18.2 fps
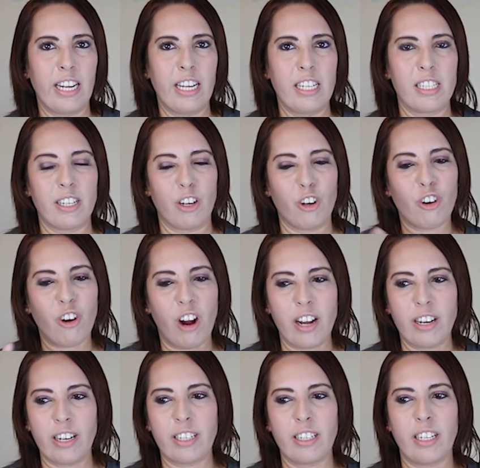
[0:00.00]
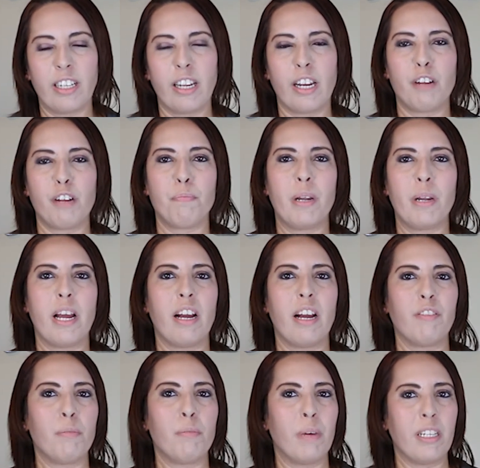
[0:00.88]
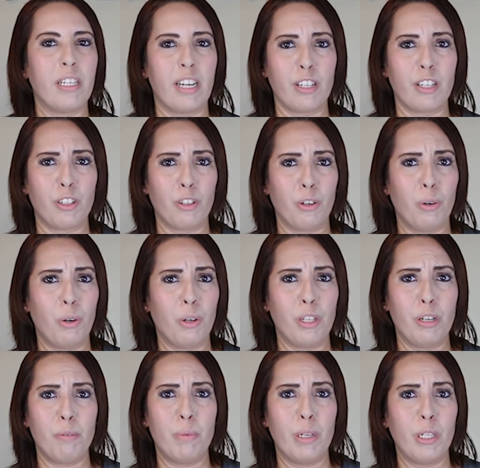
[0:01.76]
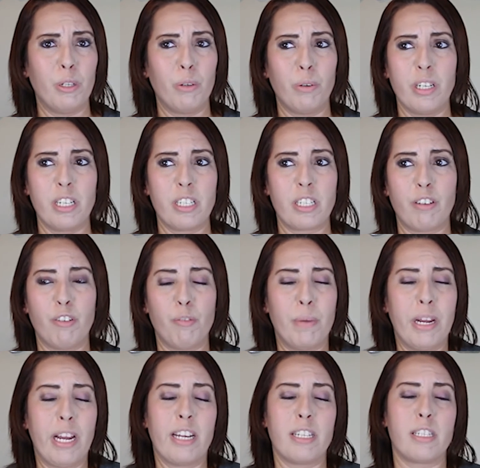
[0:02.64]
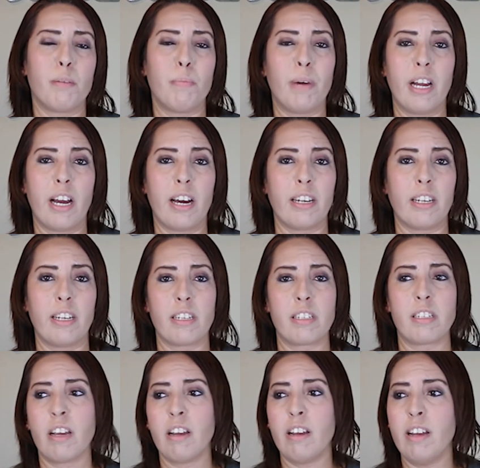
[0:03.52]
It's a chronic thing that I've been having. My doctor, all they've been doing is giving me antibiotics